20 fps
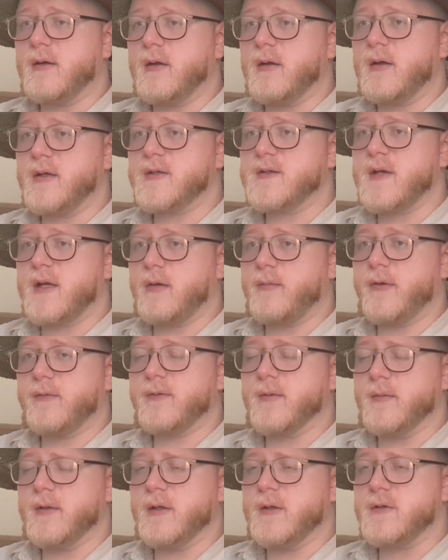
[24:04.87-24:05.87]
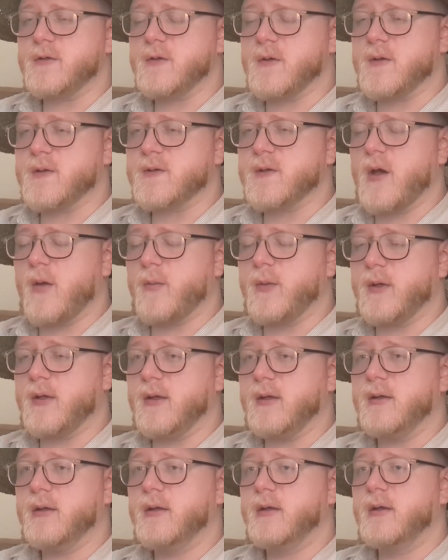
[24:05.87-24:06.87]
a settlement from the insurance
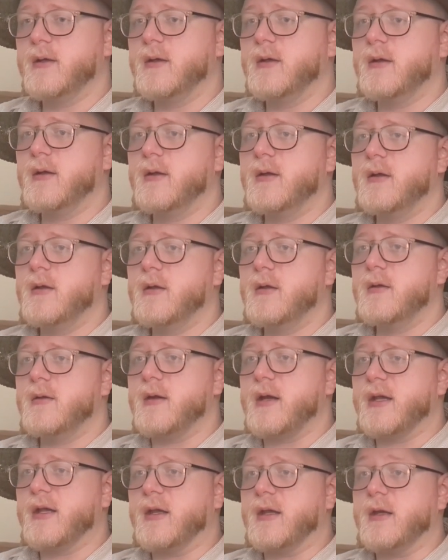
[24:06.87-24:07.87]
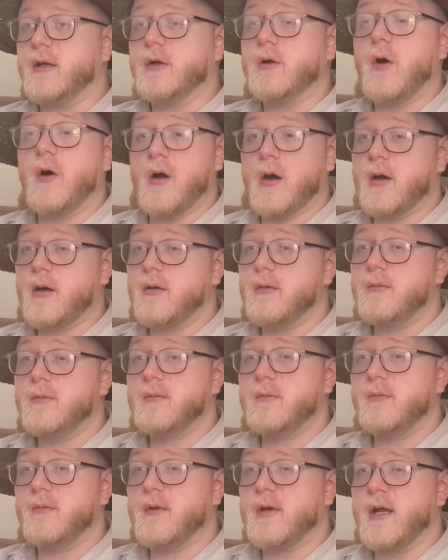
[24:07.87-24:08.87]
company, that I could get a car
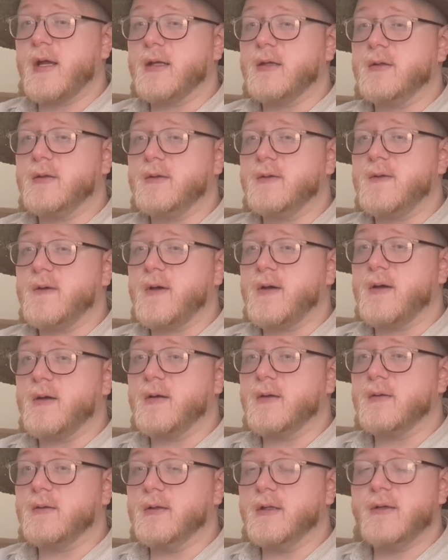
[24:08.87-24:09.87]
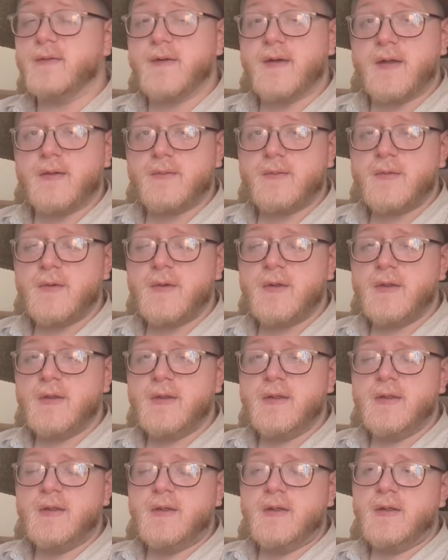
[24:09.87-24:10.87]
that I could live in,
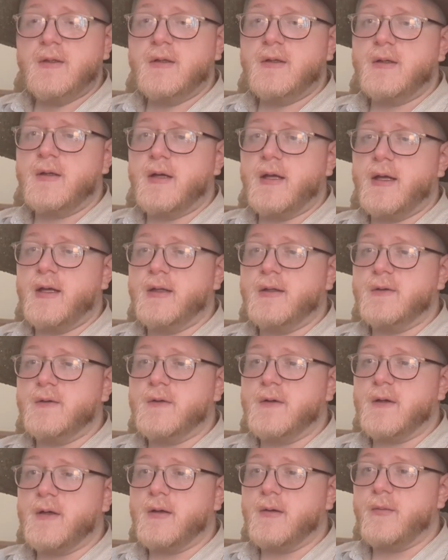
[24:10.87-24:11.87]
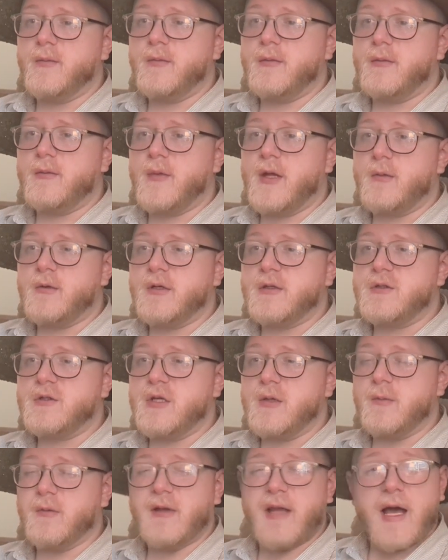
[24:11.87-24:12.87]
and maybe a
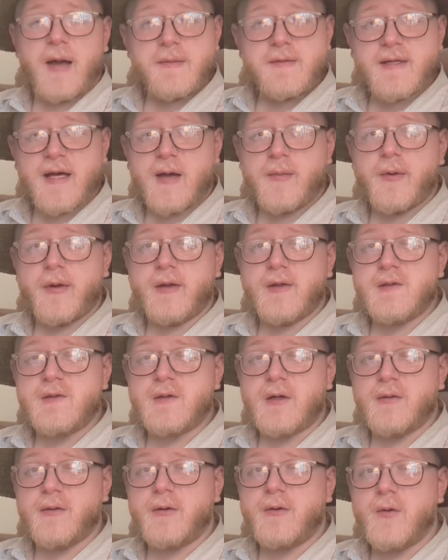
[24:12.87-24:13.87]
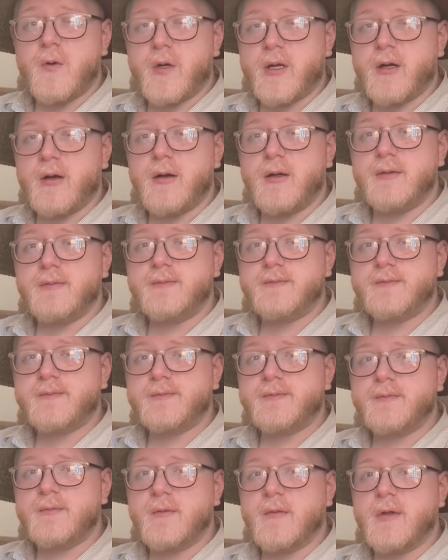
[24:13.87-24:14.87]
cheap laptop I could start recording on,
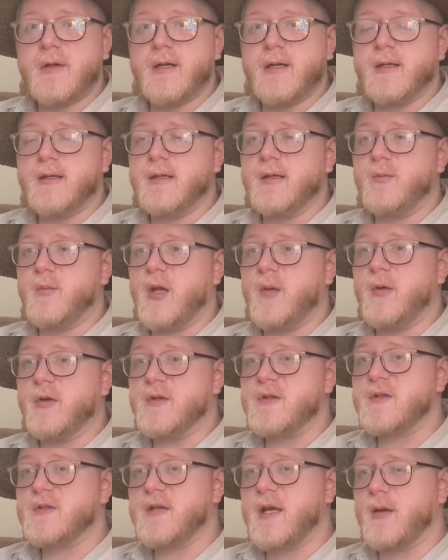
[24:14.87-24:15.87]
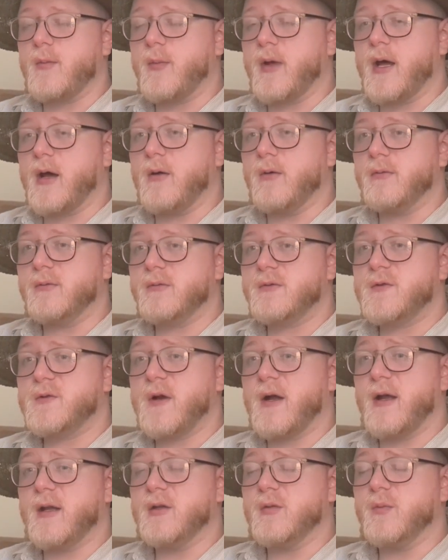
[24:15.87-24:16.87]
and then maybe just set about
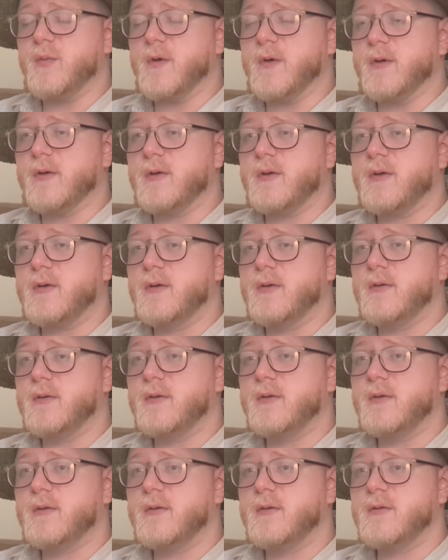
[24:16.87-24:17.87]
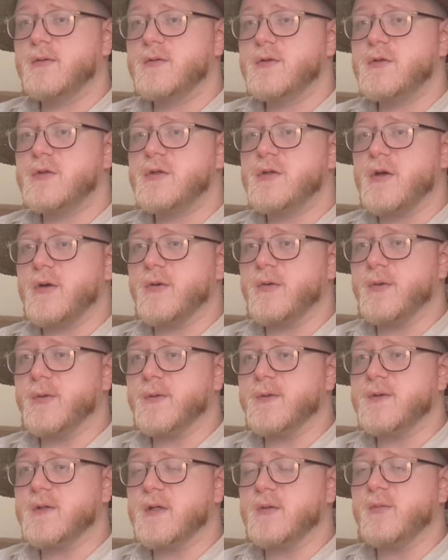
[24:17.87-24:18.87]
trying to book
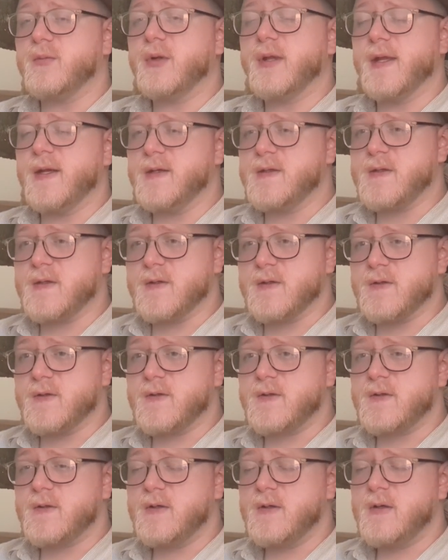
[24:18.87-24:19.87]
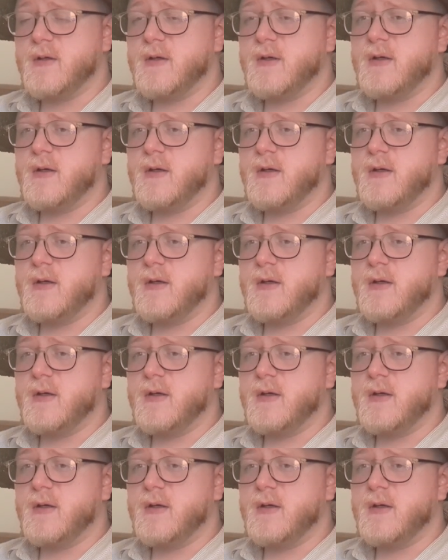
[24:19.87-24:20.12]
shows in places